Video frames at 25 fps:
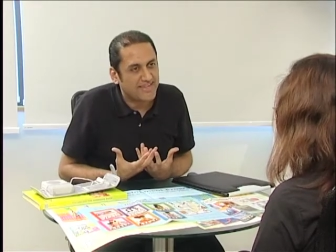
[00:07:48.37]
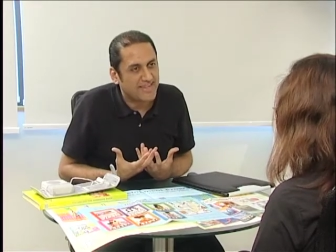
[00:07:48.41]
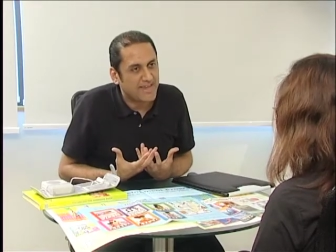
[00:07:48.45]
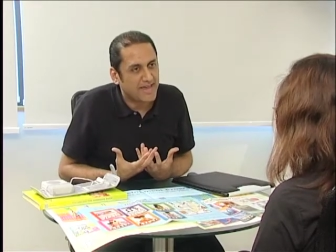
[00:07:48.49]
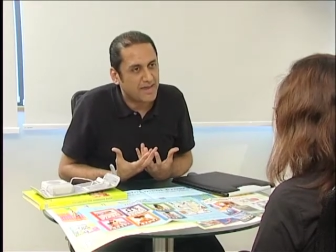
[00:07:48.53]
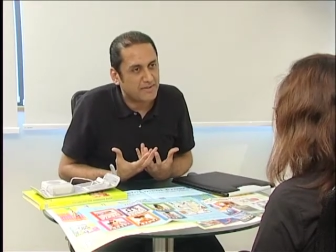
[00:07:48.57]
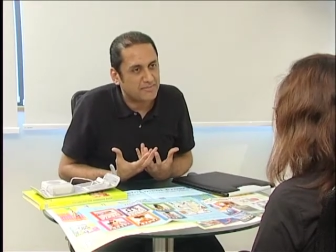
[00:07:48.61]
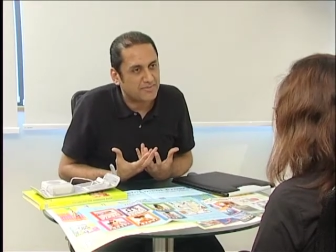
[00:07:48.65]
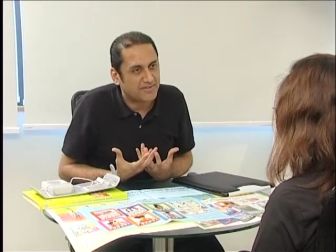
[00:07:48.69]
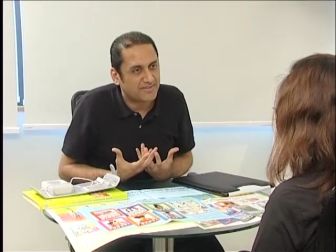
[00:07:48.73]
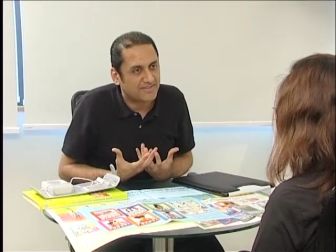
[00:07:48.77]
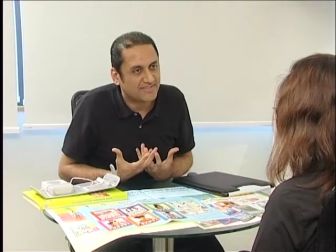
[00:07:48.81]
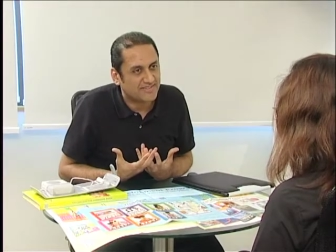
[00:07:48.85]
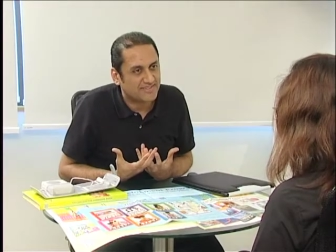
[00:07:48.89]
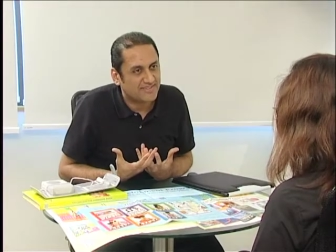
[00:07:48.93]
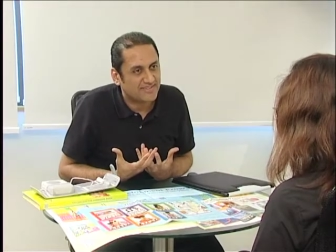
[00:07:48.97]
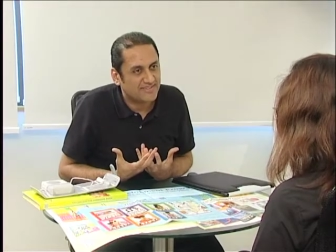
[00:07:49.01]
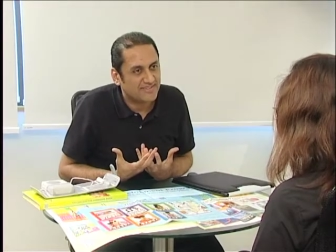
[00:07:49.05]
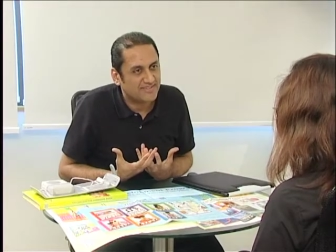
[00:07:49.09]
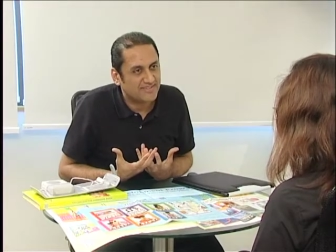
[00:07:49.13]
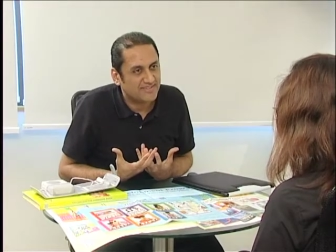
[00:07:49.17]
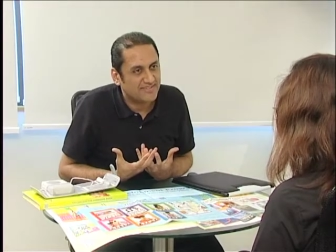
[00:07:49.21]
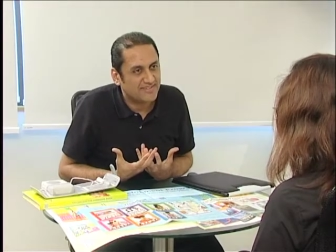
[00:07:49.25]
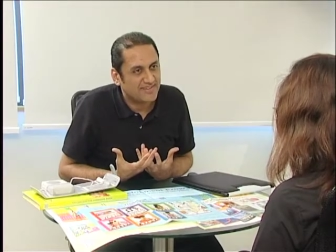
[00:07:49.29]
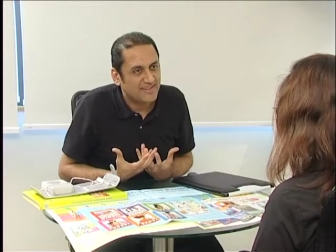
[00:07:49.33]
habits?
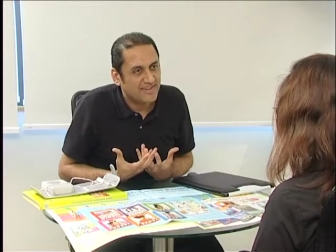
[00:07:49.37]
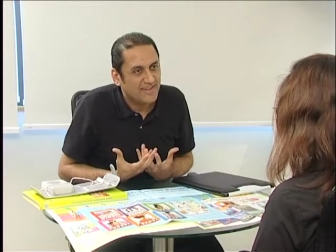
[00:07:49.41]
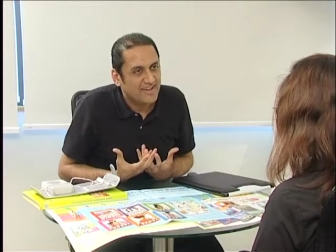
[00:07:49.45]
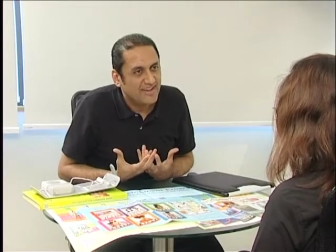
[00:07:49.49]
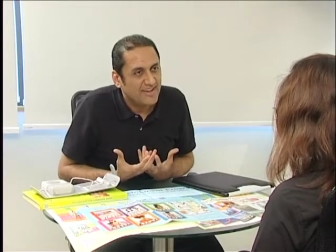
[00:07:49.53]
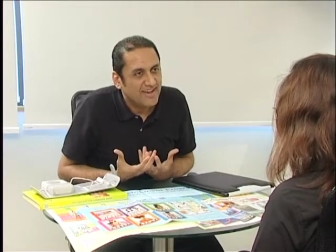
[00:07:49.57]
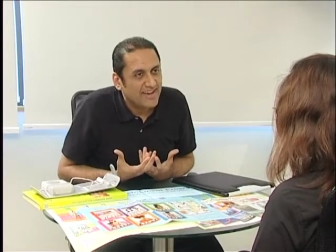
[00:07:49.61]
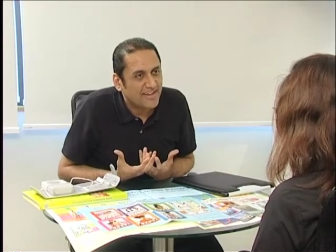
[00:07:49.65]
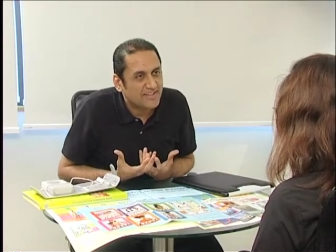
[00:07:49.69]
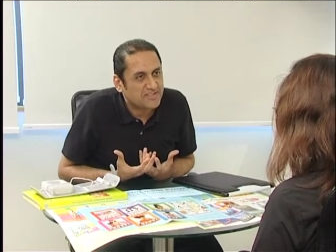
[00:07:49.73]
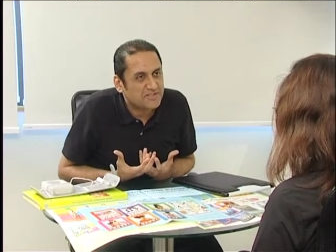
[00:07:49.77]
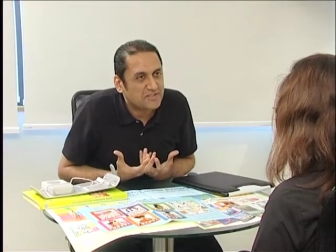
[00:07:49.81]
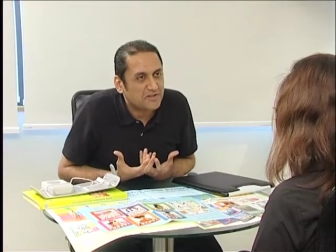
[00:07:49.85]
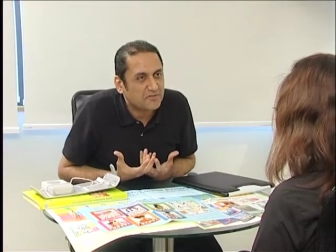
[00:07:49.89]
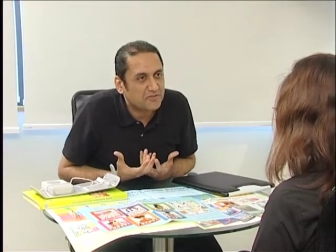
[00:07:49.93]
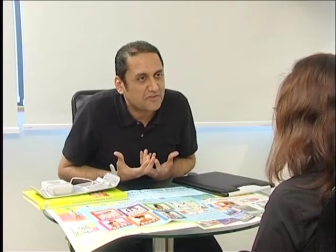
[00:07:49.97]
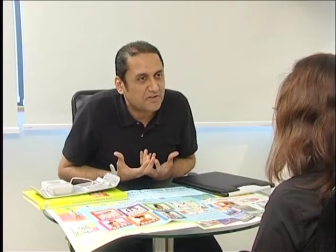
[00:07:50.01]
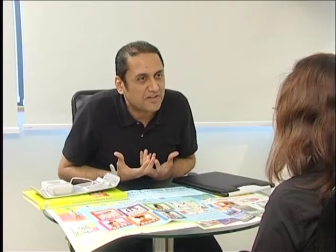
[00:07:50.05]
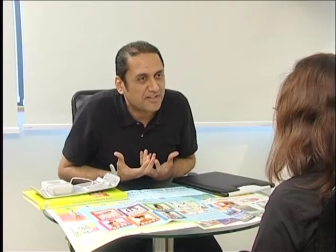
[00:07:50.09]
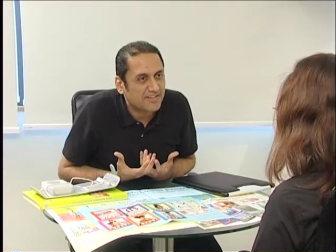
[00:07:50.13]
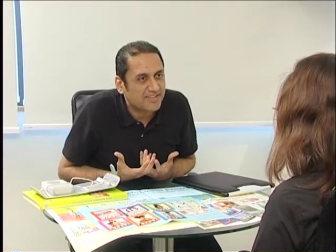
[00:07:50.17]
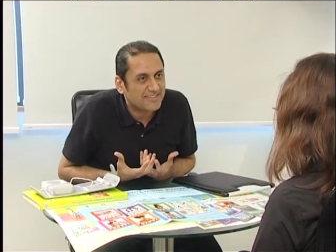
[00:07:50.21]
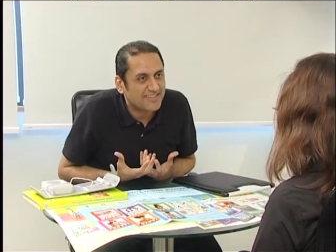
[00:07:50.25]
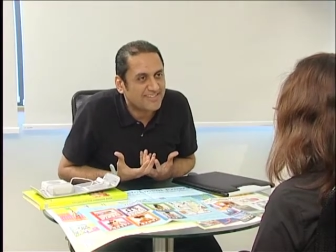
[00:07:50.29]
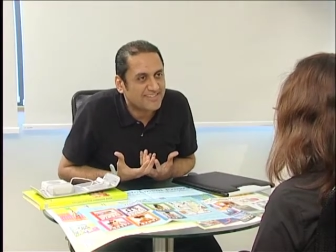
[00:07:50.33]
It's
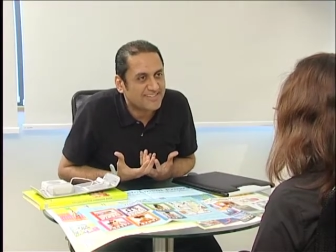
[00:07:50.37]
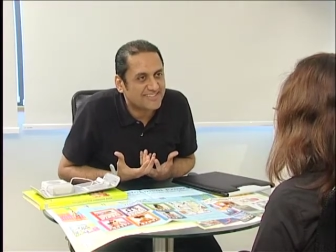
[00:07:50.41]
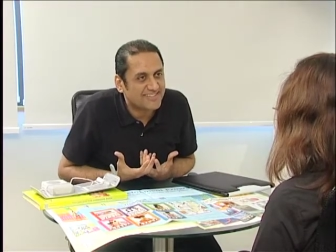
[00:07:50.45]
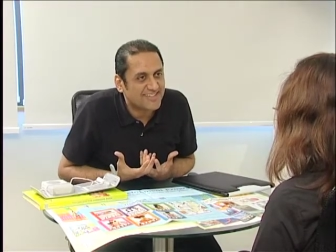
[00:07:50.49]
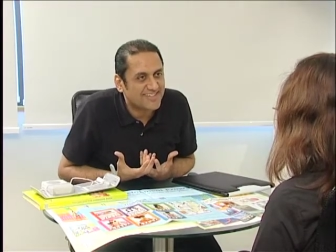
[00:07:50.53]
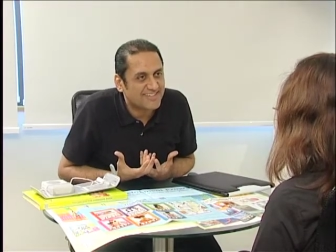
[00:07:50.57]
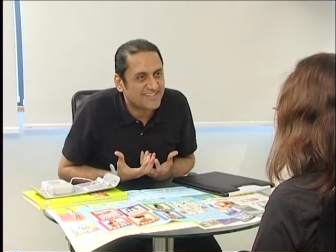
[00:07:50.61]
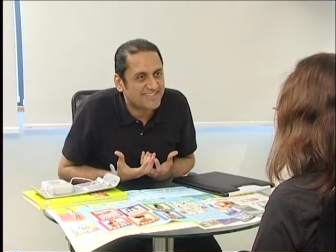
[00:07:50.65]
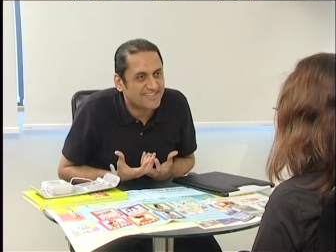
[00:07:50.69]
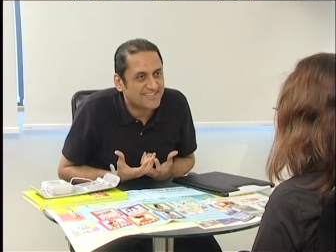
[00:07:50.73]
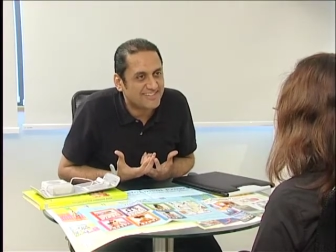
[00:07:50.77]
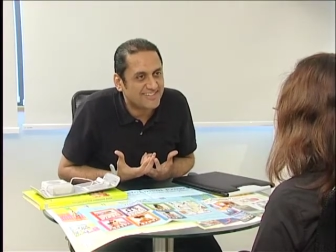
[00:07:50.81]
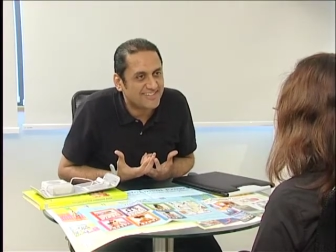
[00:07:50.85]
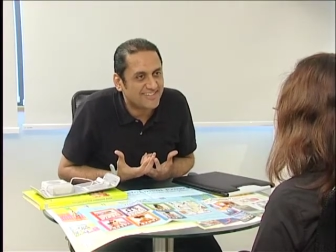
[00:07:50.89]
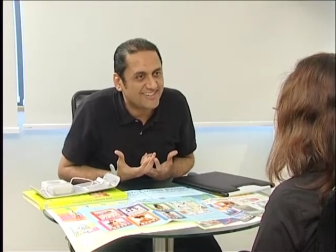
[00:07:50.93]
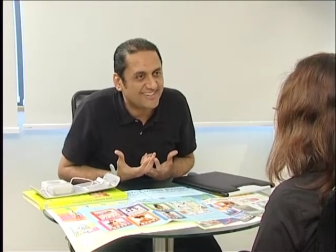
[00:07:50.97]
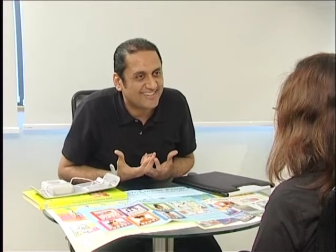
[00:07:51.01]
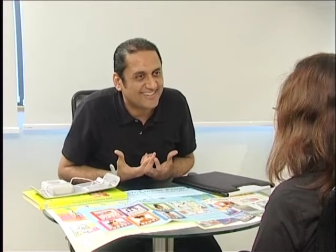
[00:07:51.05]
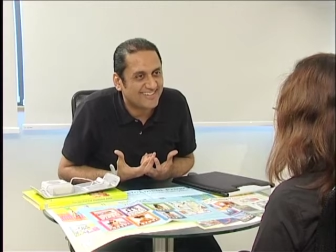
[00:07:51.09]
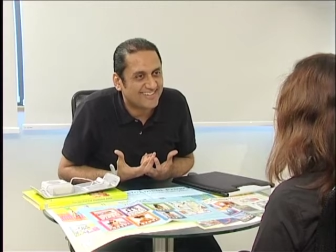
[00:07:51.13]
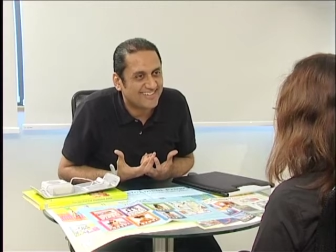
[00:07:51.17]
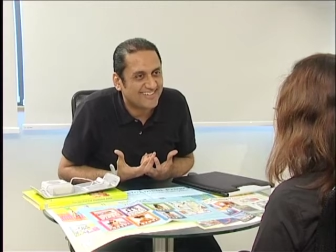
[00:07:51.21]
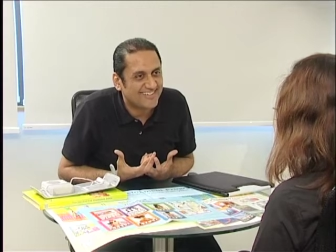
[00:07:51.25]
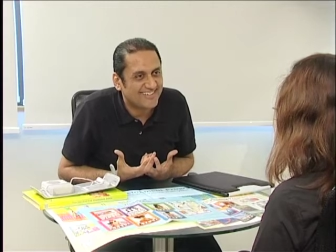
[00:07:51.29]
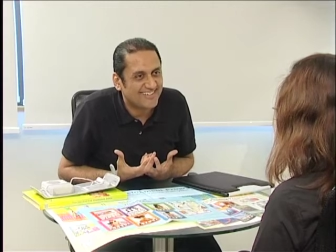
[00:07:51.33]
difficult these days, isn't
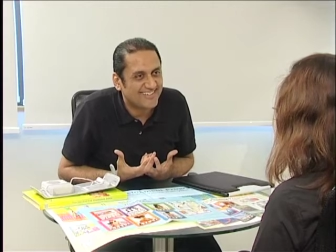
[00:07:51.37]
it?